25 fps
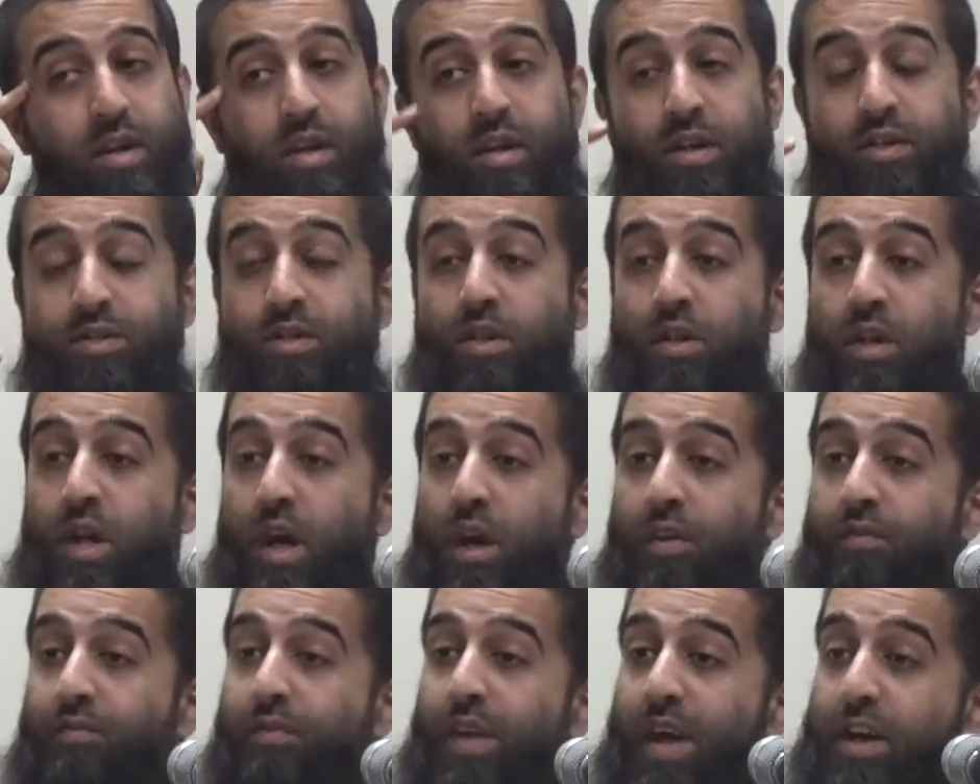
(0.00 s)
it's going
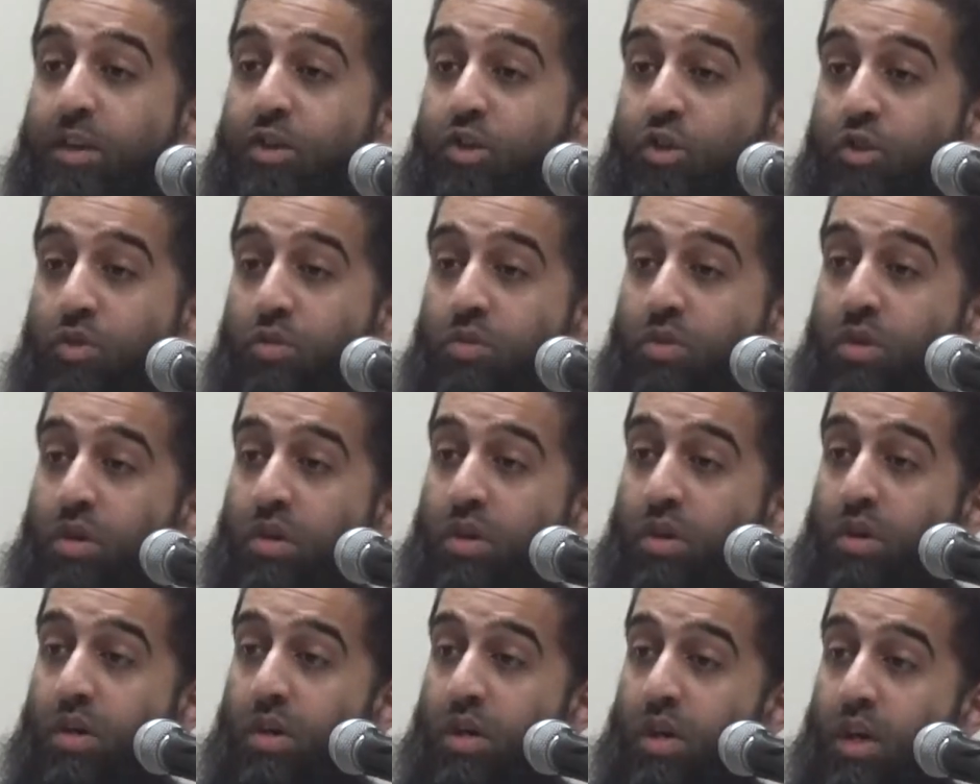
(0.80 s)
to affect you
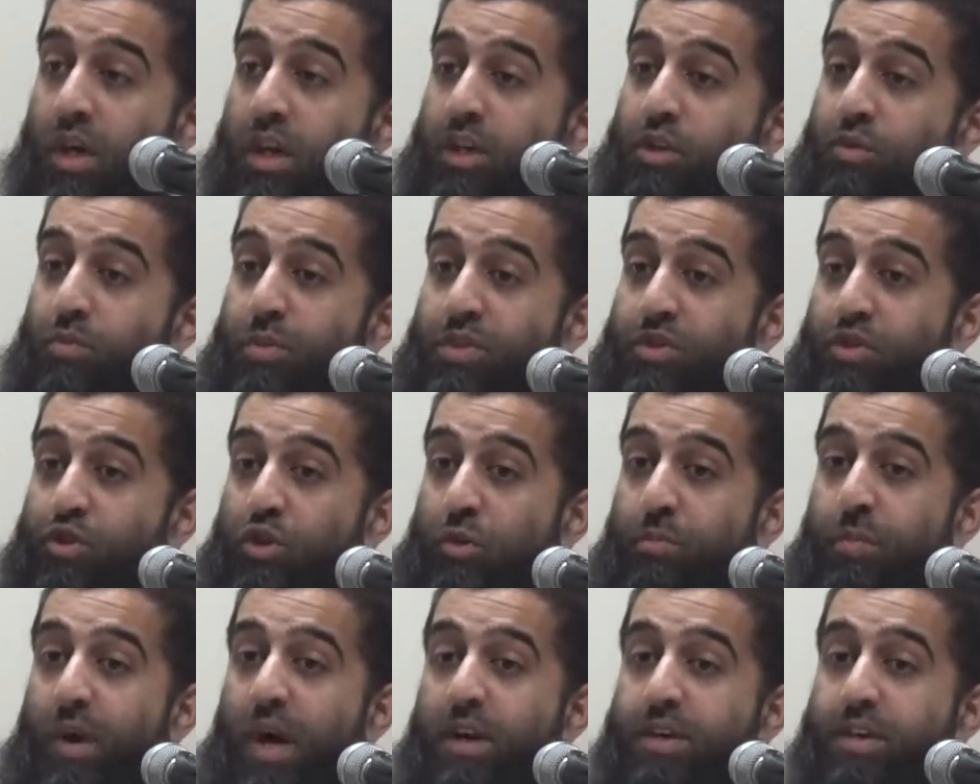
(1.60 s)
with
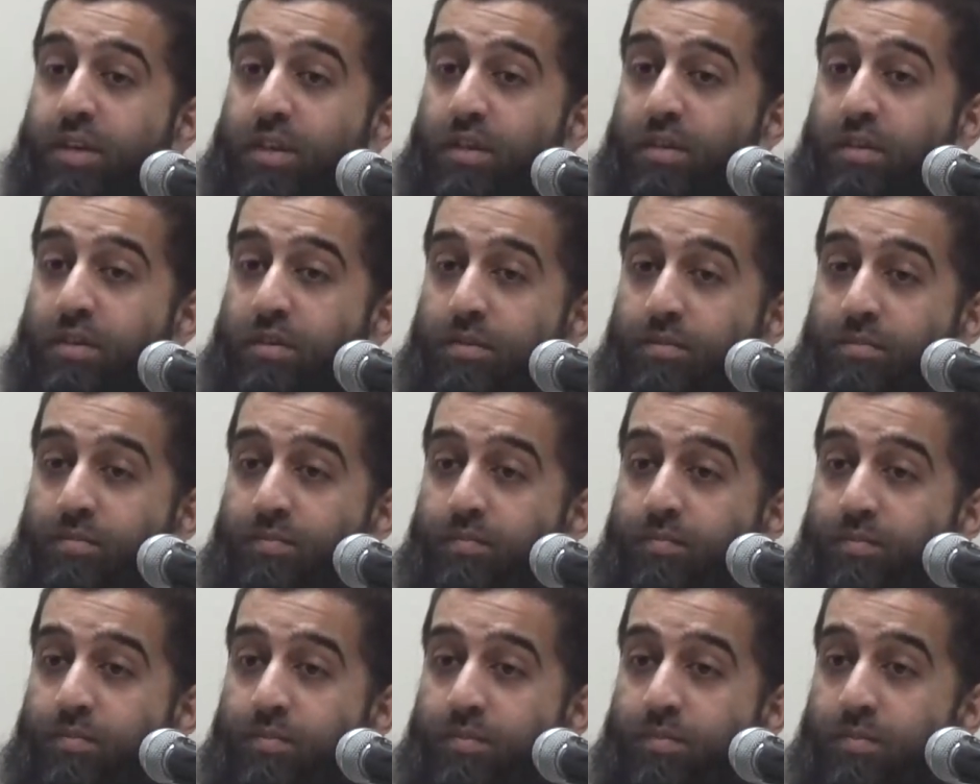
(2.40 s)
your body.
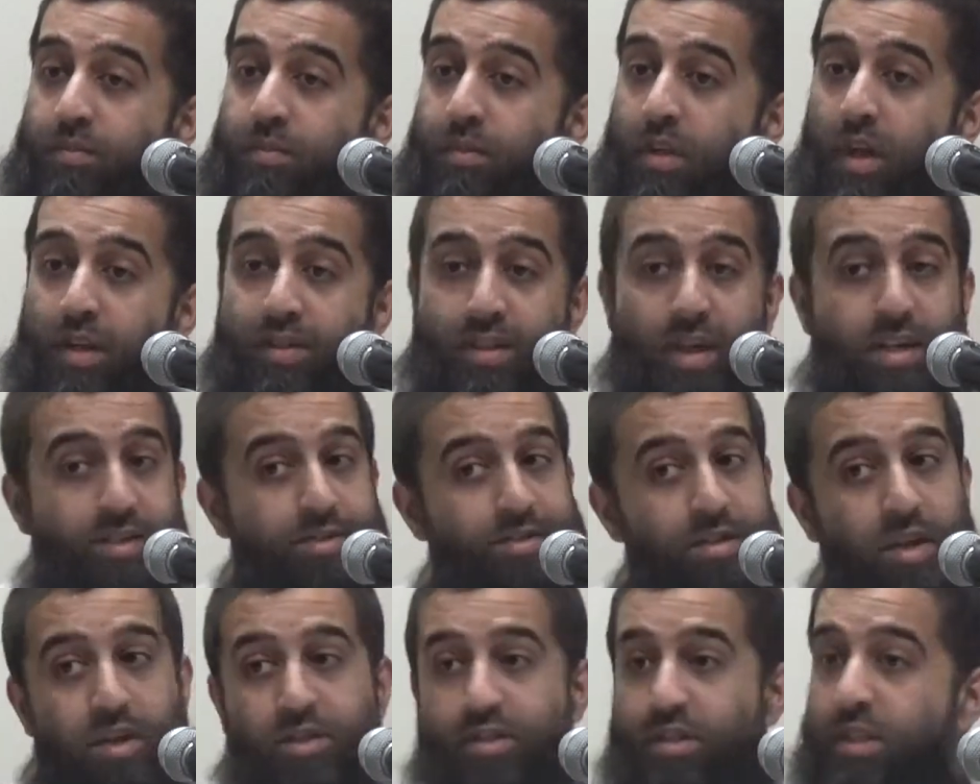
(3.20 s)
And
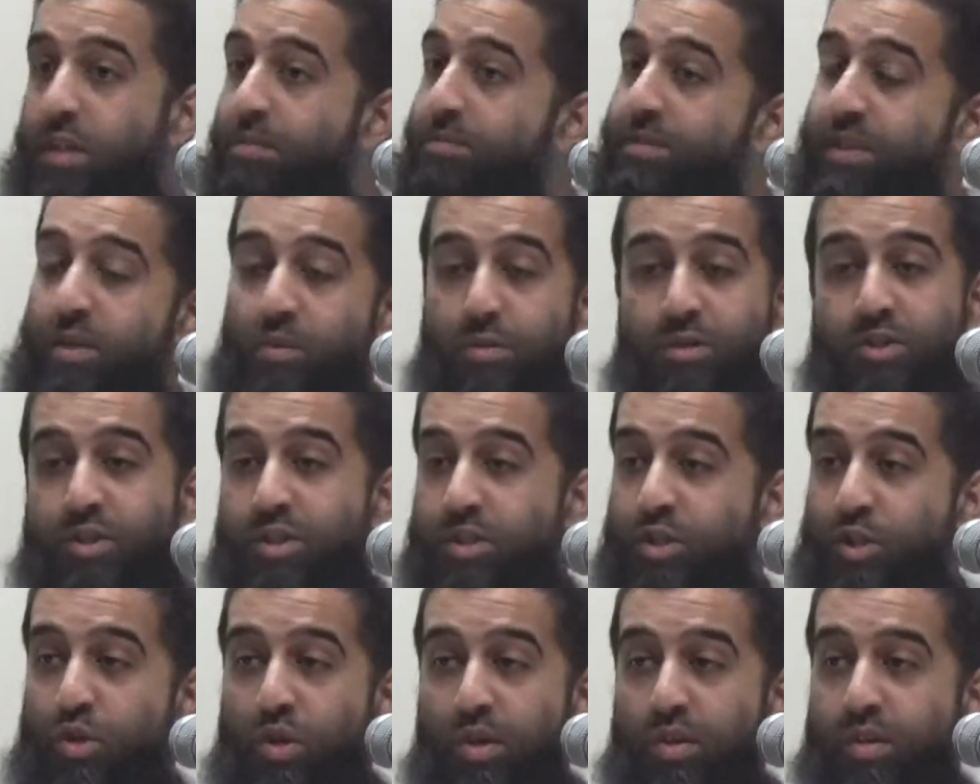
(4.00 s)
that's not something which
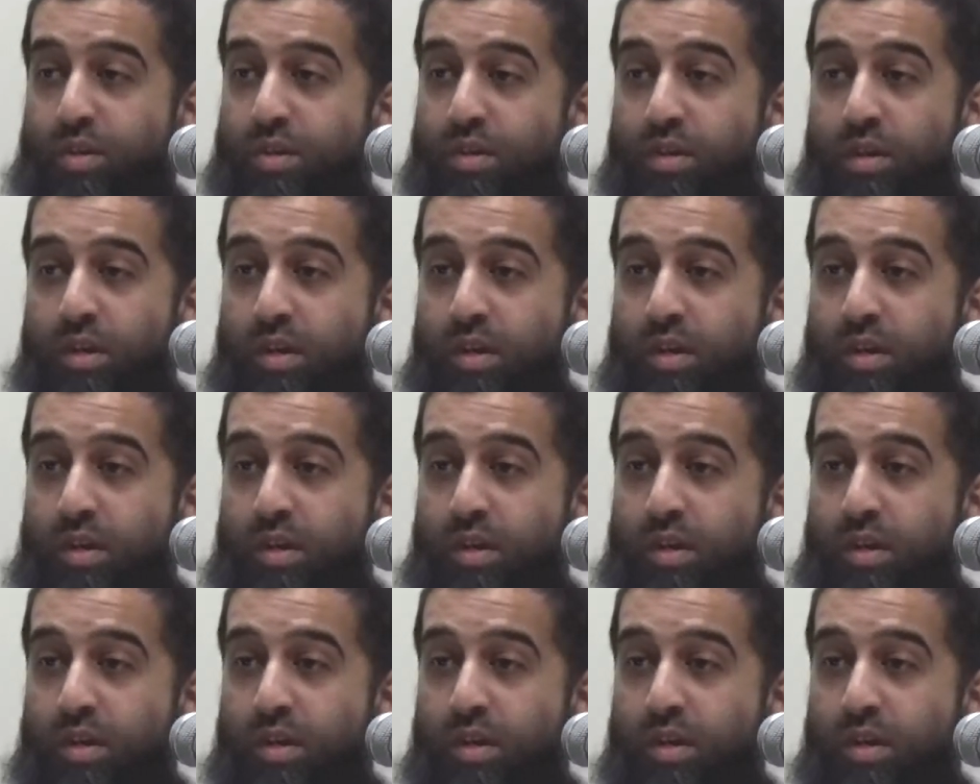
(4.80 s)
is good.